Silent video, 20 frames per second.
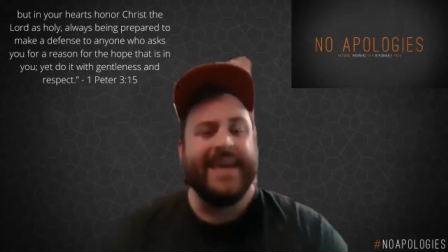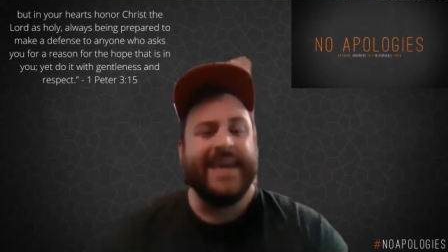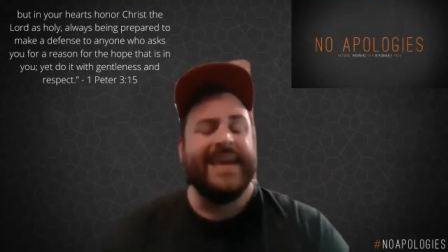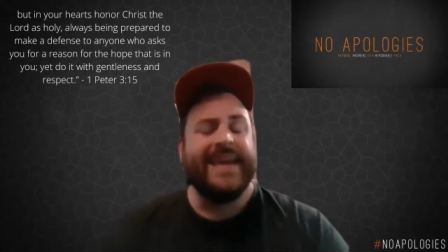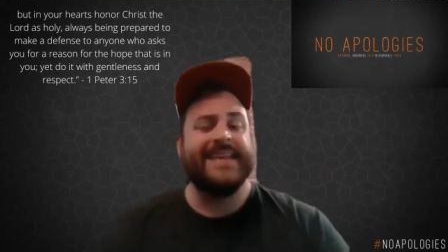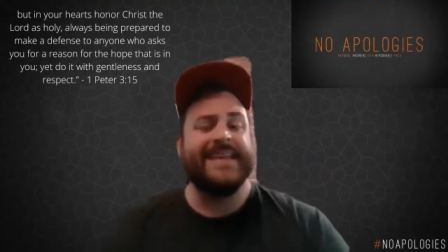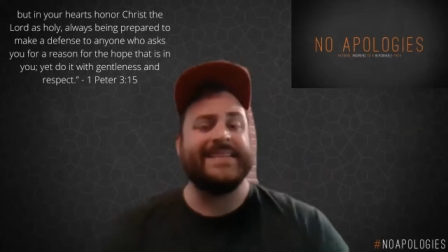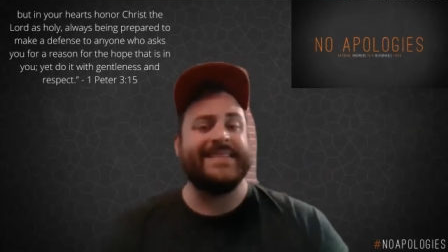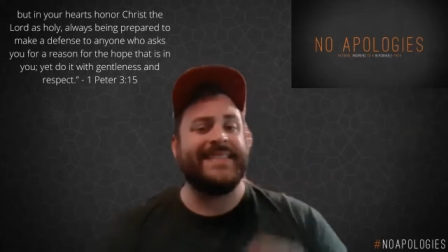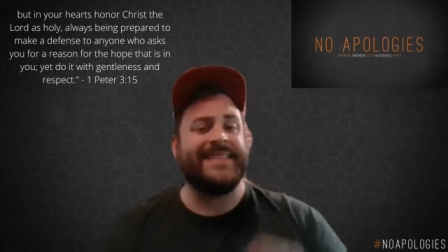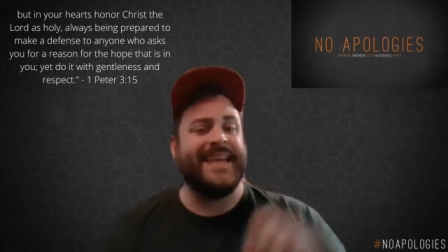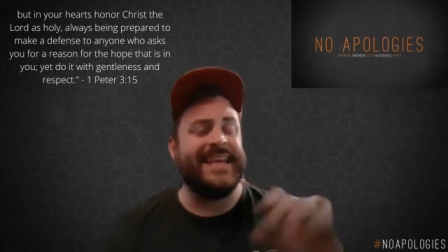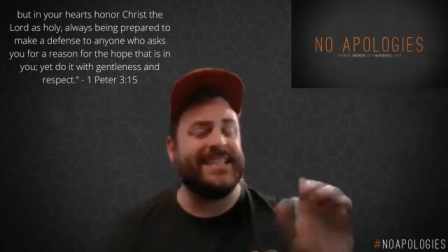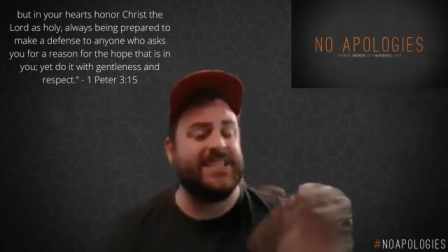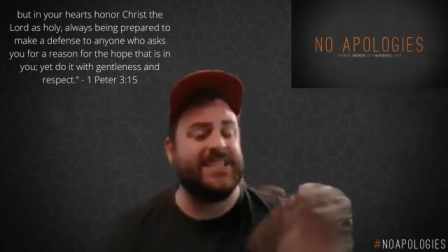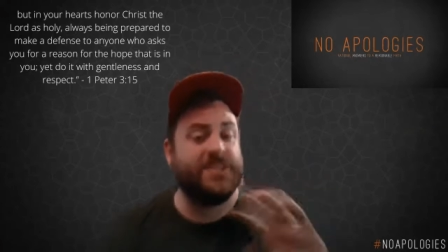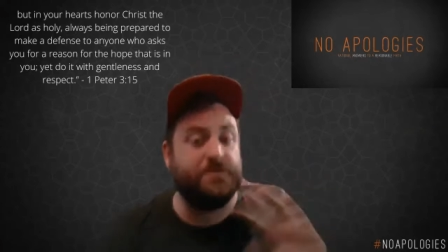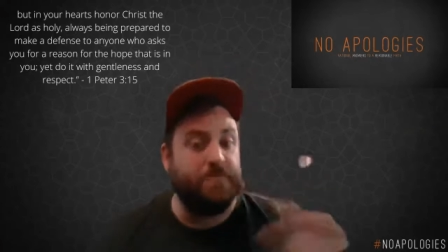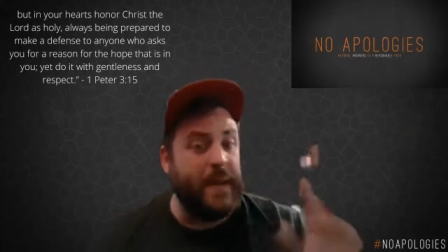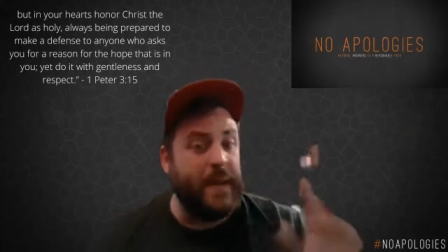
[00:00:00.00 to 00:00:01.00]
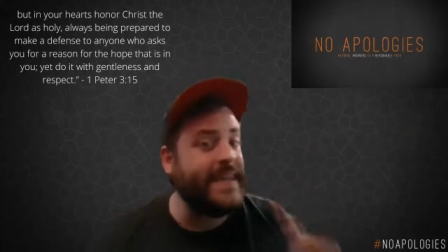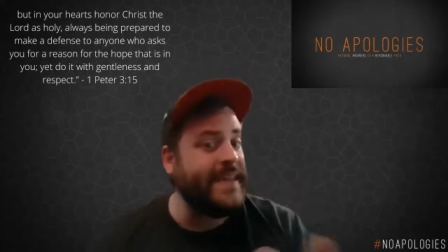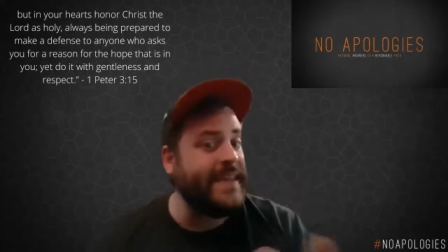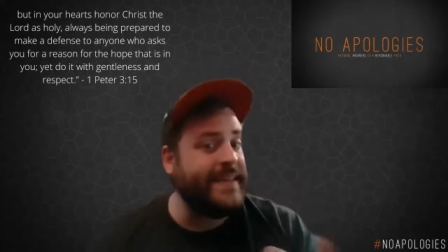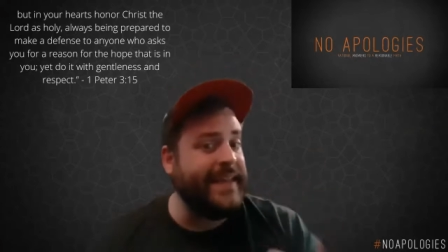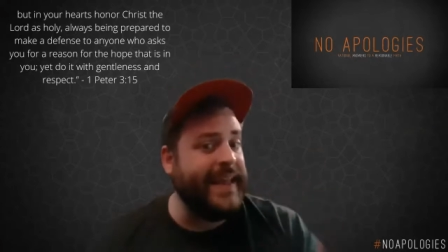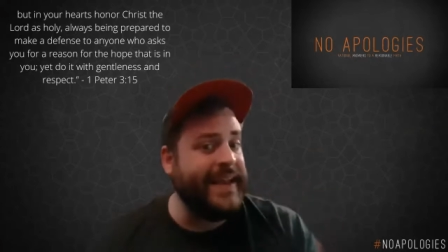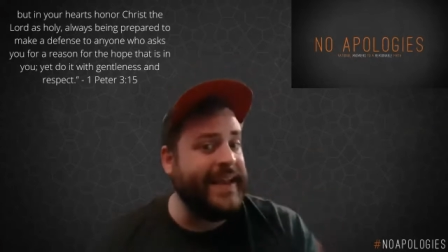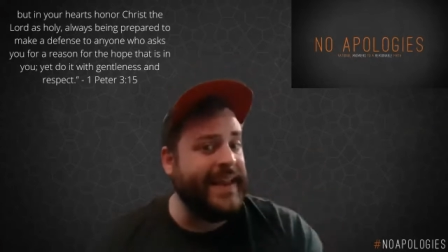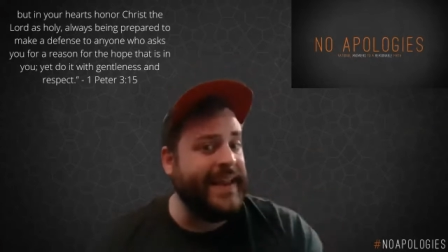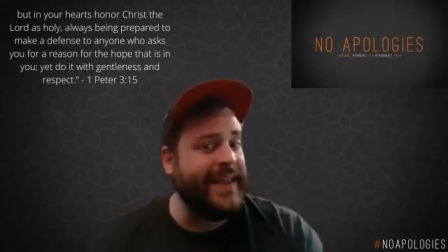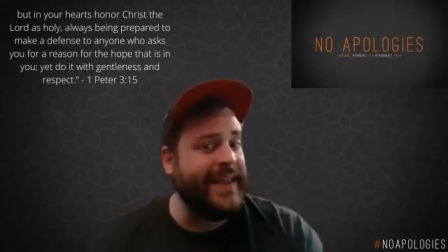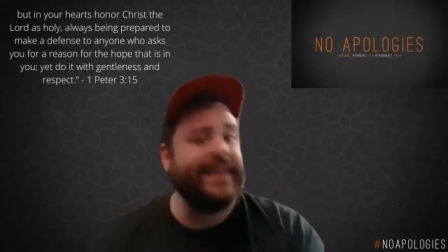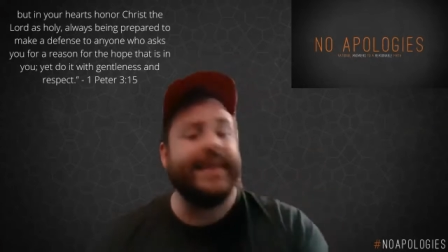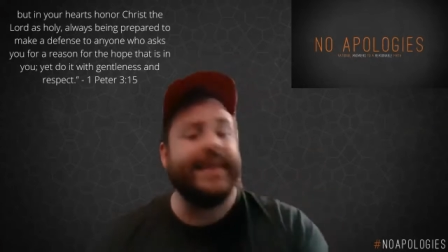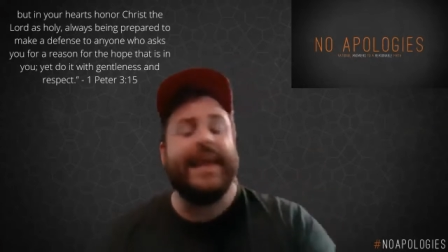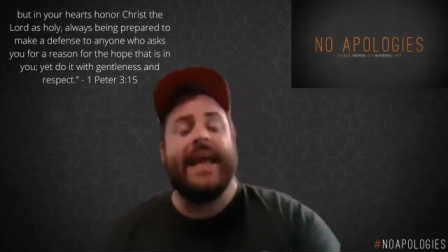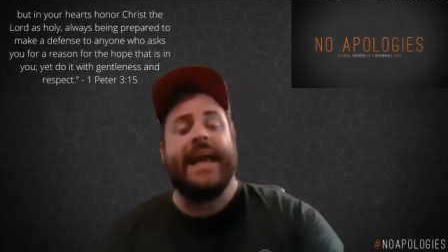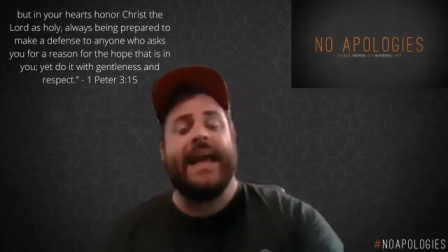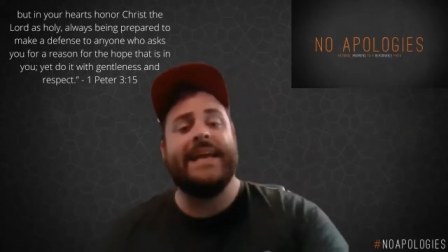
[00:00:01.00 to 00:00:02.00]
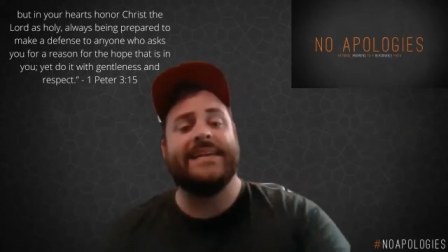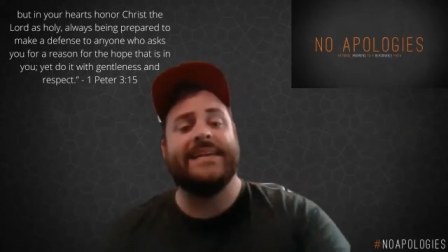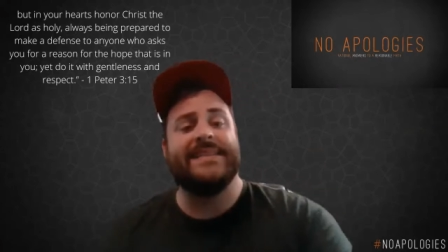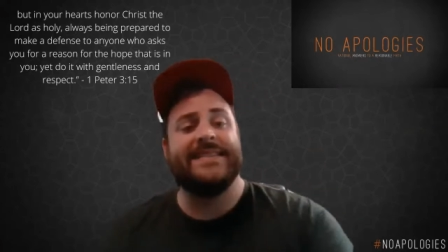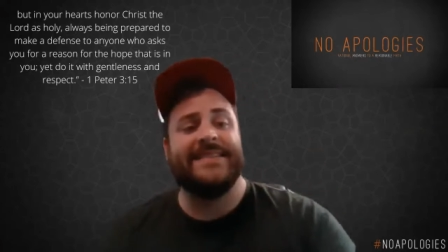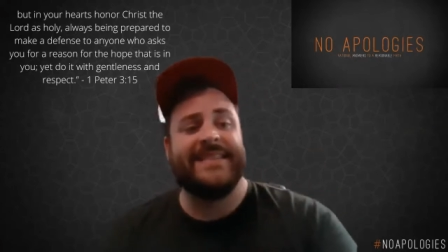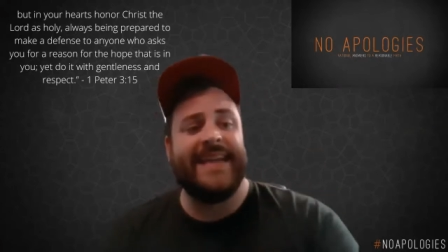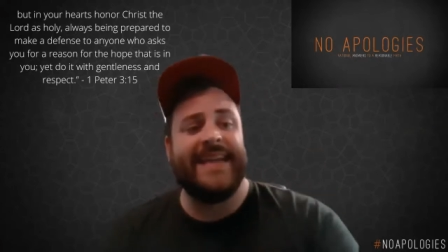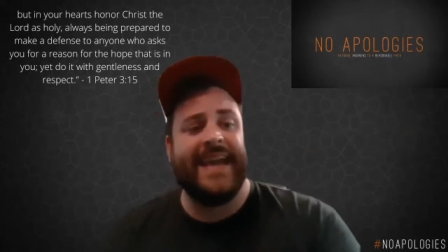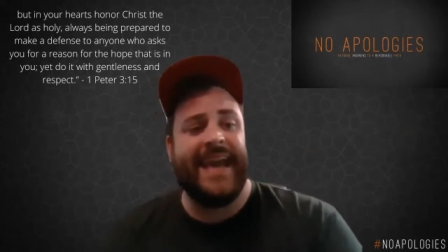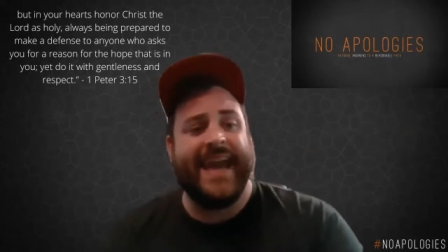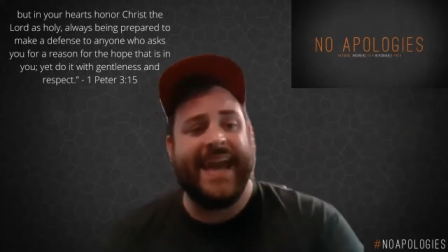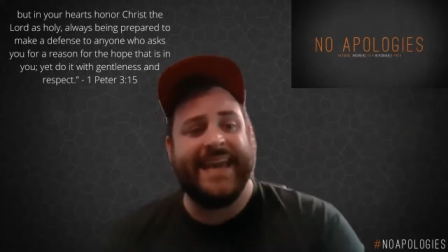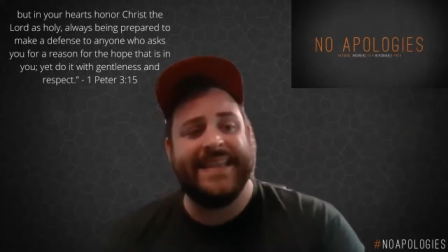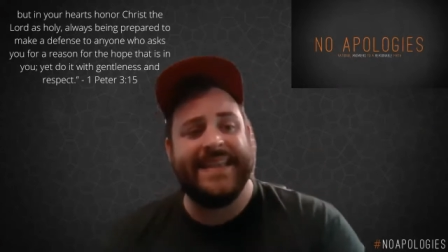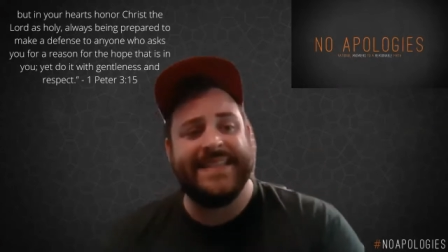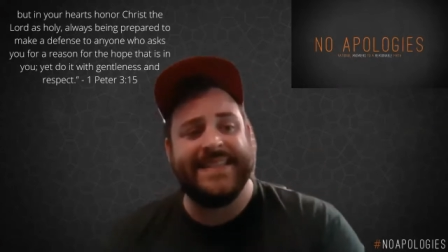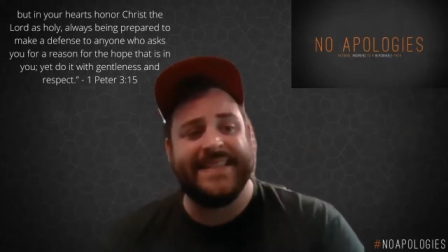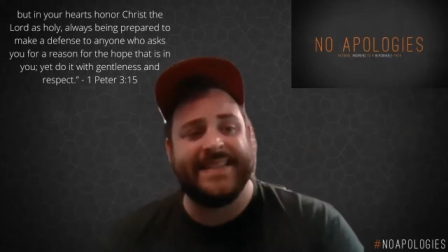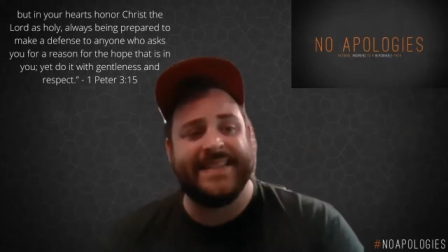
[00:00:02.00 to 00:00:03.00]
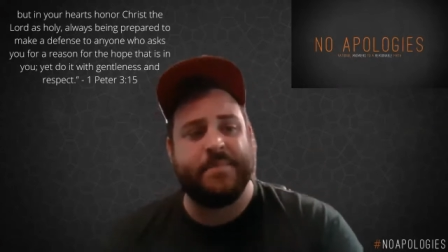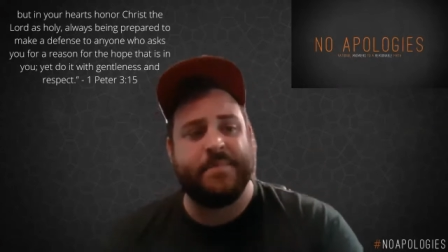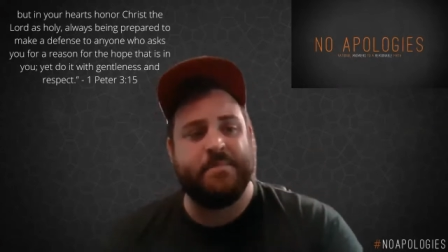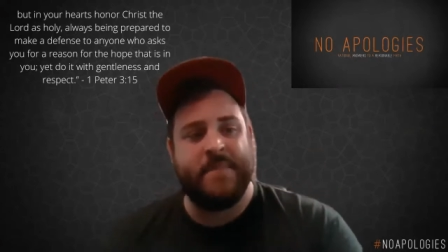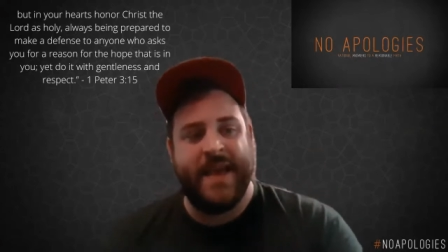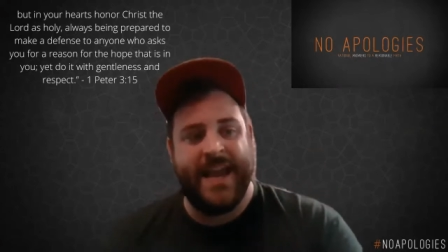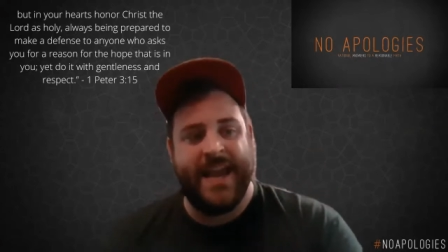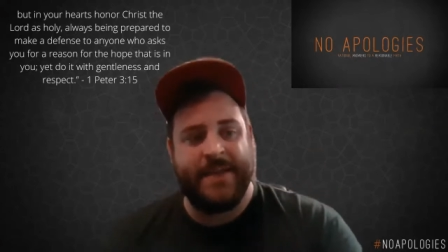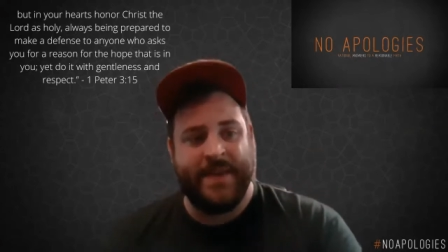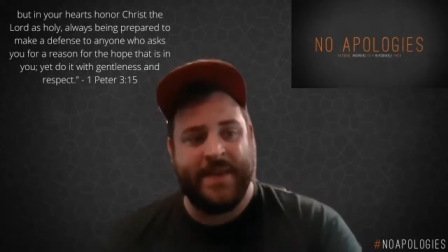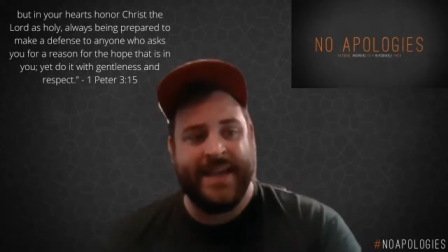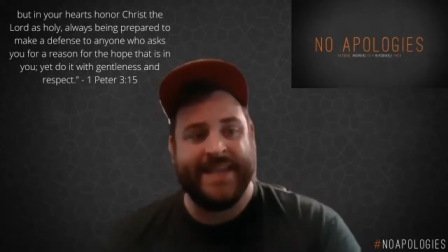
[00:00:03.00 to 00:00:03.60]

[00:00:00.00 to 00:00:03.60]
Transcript: He doesn't say it's speculated. He doesn't say, hey, this is a maybe.